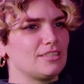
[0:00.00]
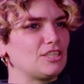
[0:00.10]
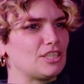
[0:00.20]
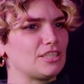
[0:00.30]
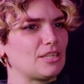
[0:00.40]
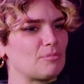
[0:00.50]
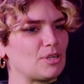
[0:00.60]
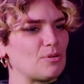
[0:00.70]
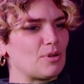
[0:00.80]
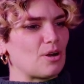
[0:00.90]
just someone
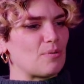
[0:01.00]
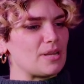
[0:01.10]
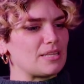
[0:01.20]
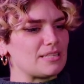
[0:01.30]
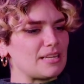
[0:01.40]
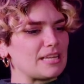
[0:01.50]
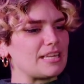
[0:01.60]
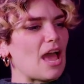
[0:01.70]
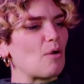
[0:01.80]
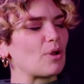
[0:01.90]
who could always
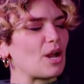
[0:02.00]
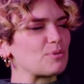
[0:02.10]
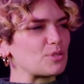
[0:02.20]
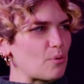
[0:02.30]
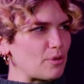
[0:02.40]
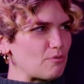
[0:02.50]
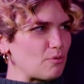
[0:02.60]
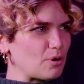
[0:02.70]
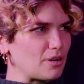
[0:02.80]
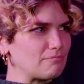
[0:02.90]
get what I was going
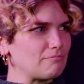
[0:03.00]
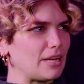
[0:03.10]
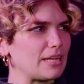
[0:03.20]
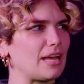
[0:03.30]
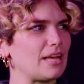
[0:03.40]
for, I guess.